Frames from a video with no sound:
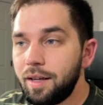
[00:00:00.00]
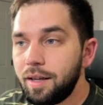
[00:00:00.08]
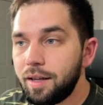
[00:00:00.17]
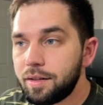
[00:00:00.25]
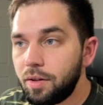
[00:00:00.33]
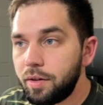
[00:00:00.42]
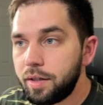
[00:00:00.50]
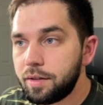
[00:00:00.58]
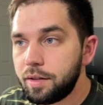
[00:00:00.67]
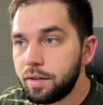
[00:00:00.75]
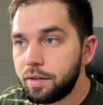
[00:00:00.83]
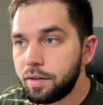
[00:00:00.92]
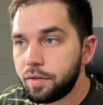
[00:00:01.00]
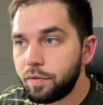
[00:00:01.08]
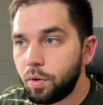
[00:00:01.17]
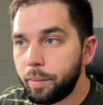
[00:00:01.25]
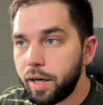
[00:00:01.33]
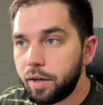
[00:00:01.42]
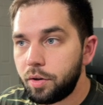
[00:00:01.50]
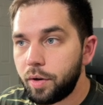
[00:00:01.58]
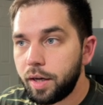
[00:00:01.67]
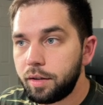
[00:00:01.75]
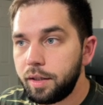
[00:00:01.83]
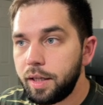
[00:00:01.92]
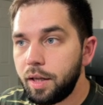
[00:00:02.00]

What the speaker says: As long as this is formatted correctly,